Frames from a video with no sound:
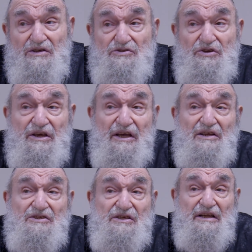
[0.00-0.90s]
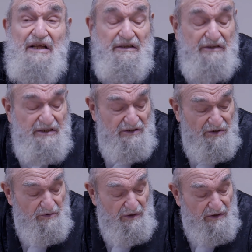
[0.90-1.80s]
So you can't say that there's
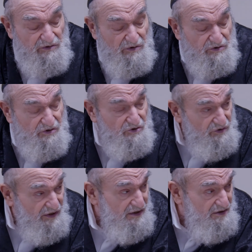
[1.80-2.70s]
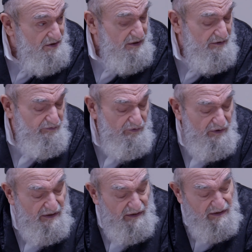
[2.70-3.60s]
no there's no such thing, so therefore
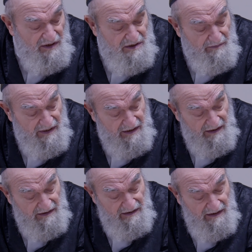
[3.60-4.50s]
it doesn't make that